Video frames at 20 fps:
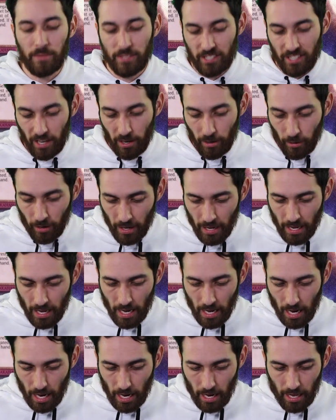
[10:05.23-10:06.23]
So
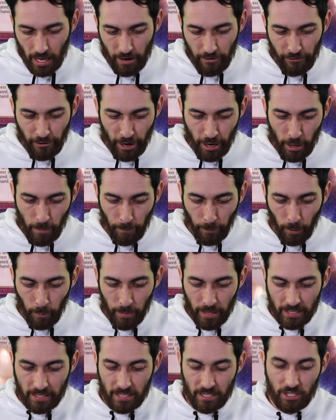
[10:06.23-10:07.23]
Infinite
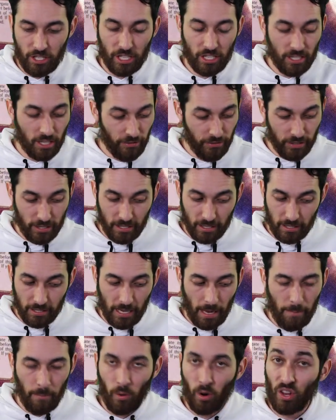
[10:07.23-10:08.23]
Impermanence is just to
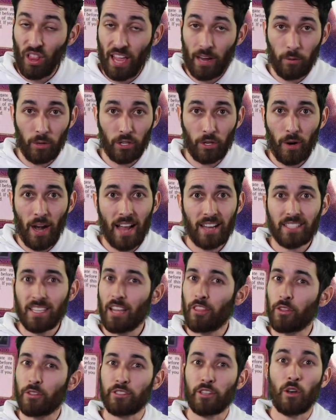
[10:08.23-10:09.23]
facilitate more, like with
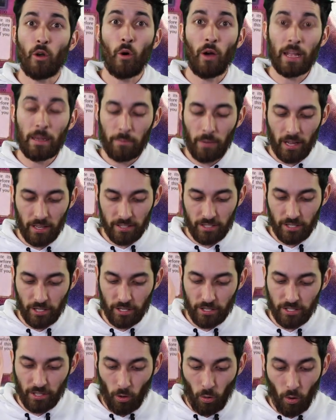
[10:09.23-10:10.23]
Crackdown, those annoying
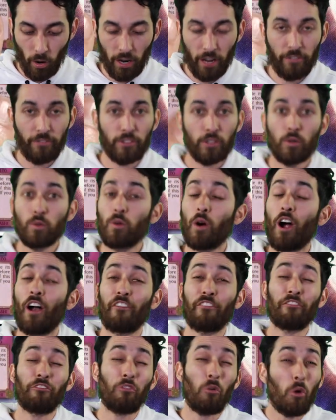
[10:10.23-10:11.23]
monsters, or if you
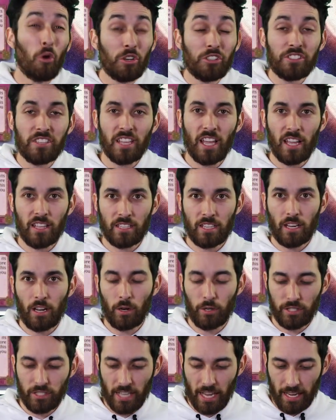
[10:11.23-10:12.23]
are forced to
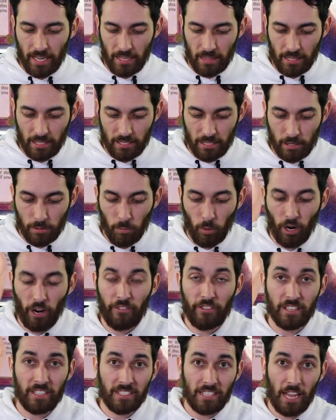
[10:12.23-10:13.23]
go second, this is more
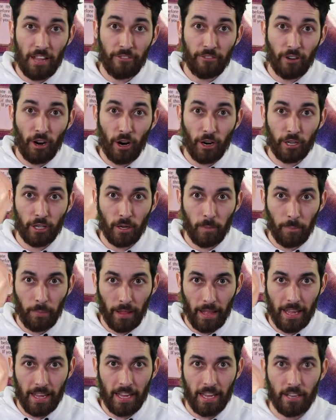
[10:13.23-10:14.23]
of a safe card to
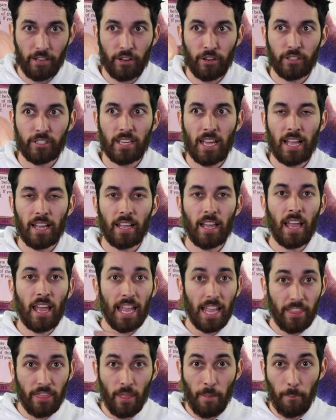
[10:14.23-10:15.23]
play in your deck
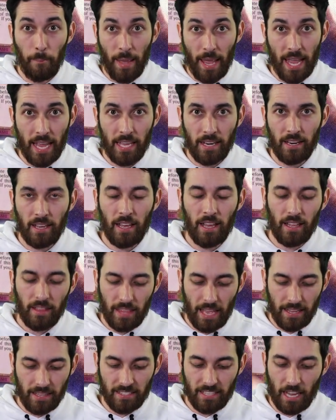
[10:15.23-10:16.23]
in the main
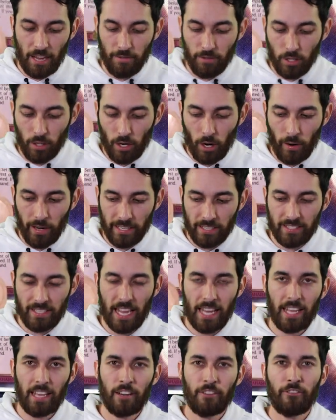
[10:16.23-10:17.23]
that saves you going
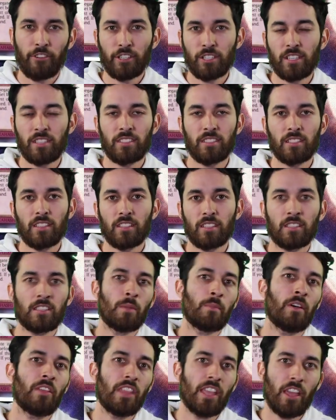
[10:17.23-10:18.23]
second, versus
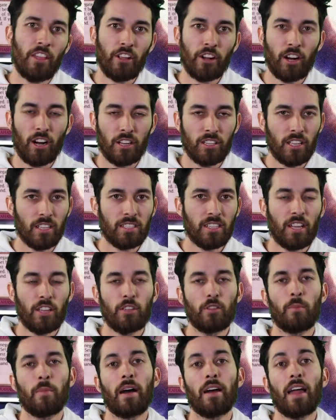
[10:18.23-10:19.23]
some of the other cards I'll tell
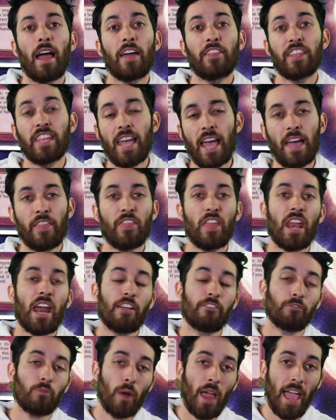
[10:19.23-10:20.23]
you about at the end that
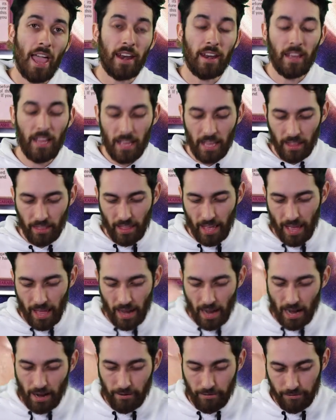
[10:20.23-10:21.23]
I've ran
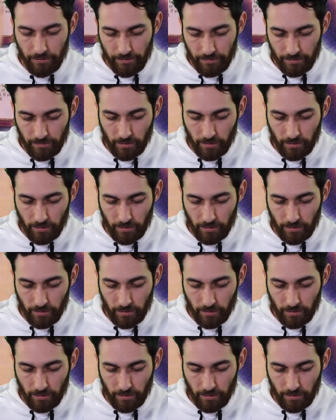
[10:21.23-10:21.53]
that I've